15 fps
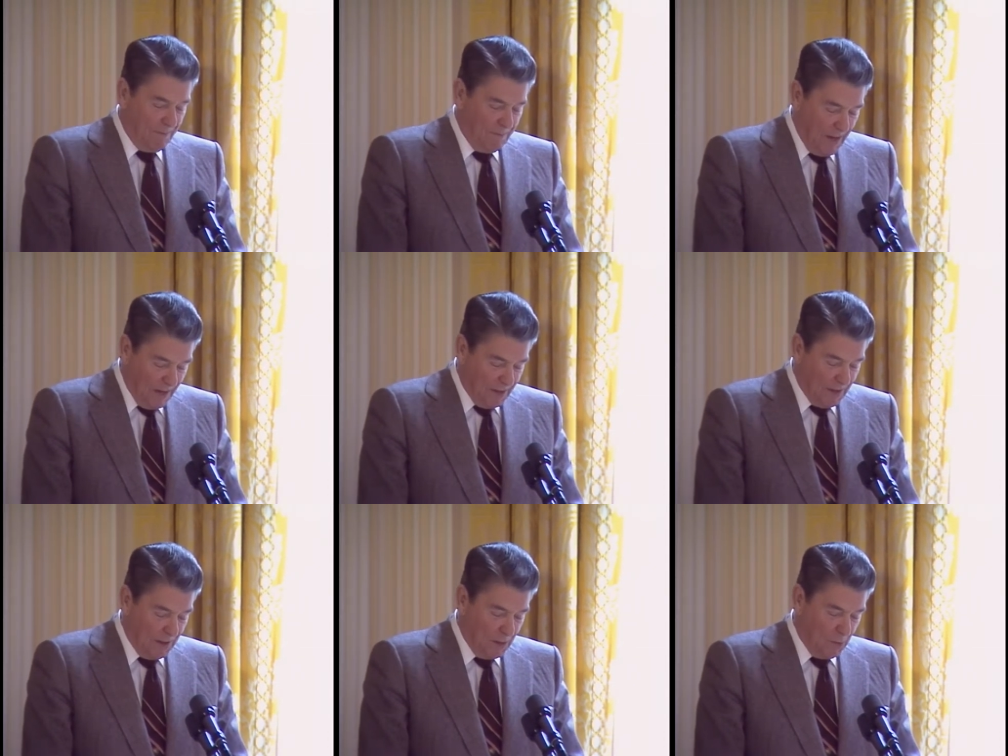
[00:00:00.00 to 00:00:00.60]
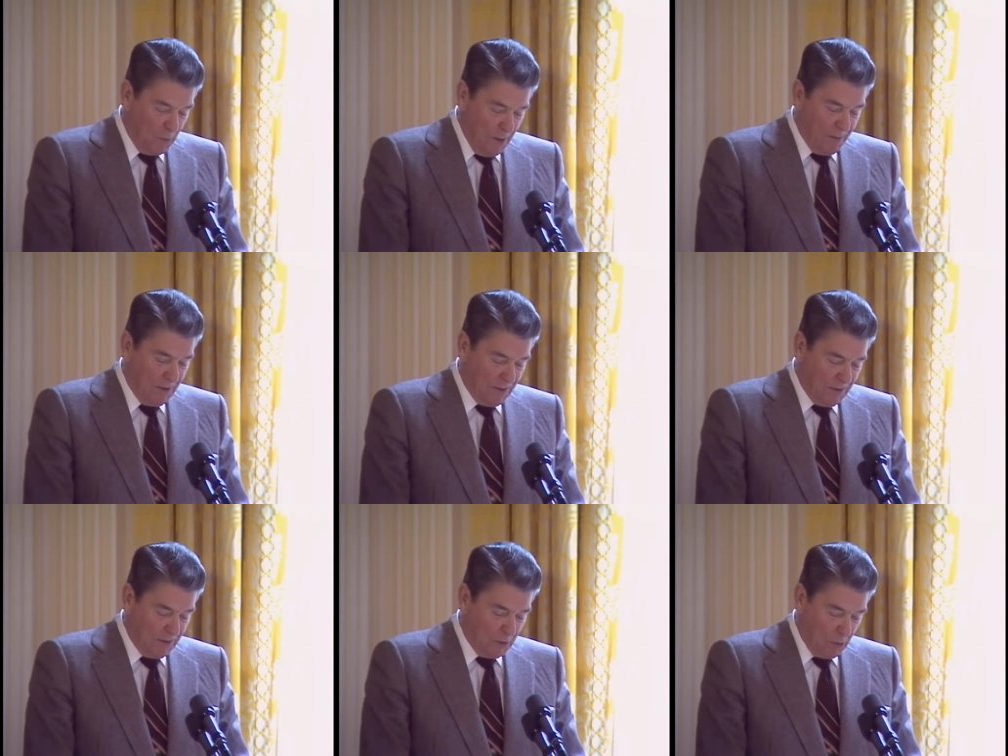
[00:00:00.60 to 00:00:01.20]
men and
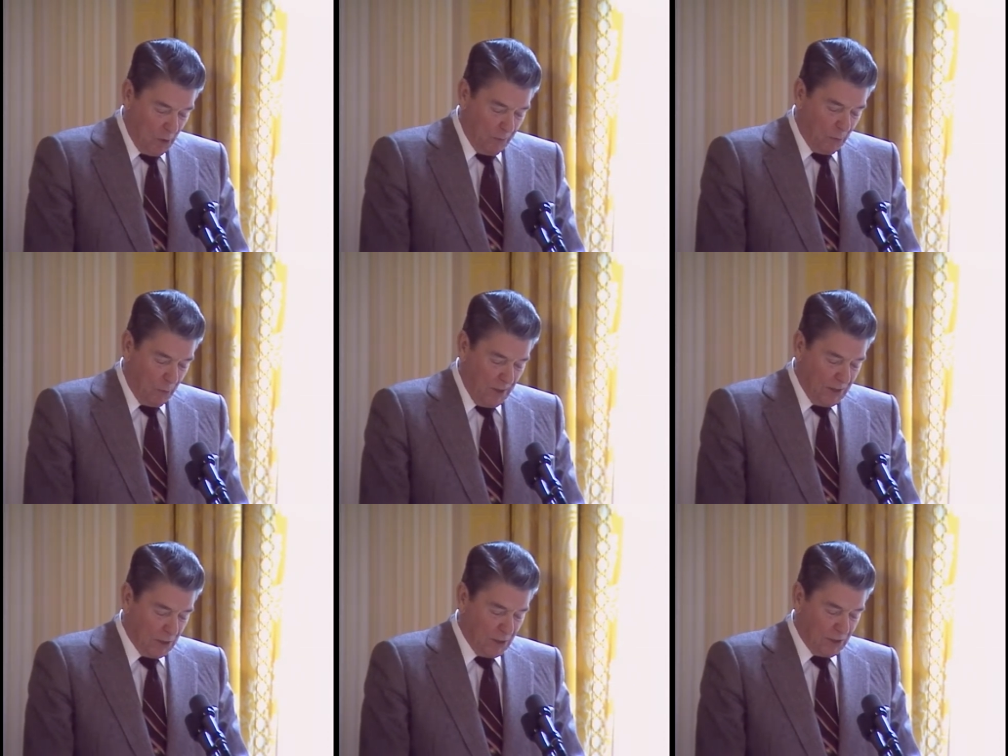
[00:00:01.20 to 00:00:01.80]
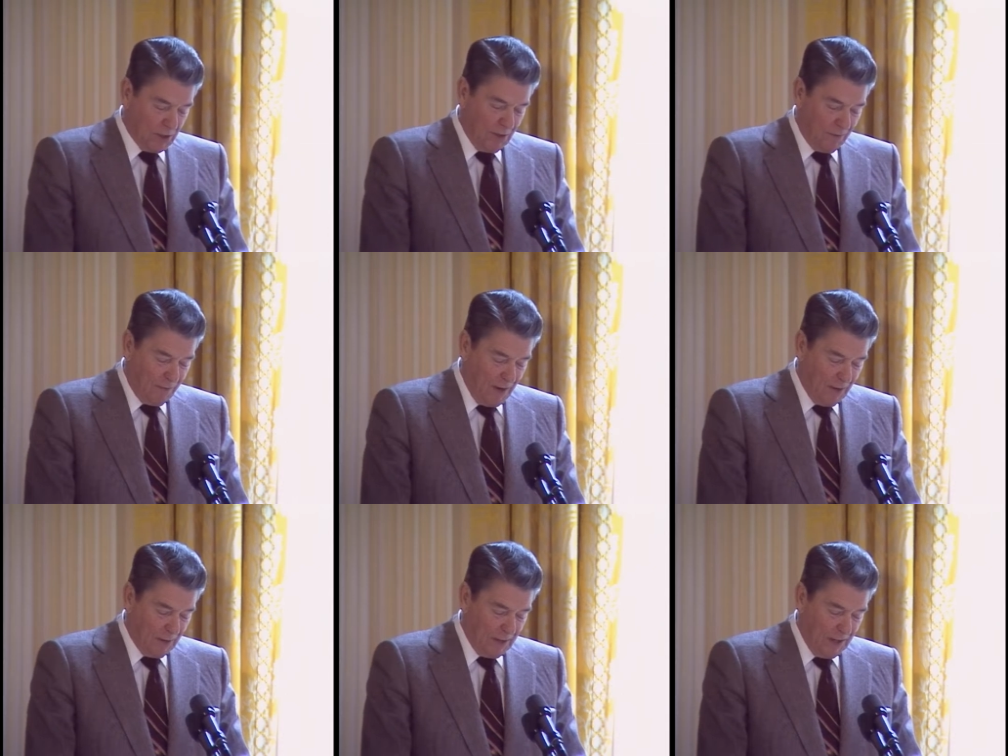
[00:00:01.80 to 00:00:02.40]
women, corporations and
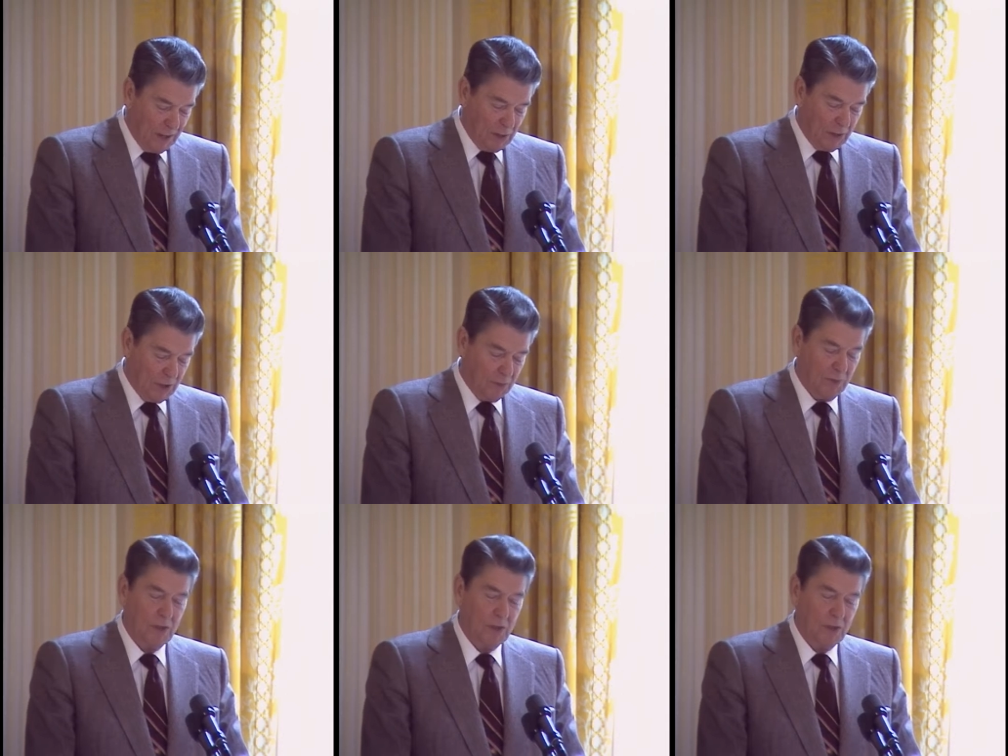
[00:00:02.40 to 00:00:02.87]
foundations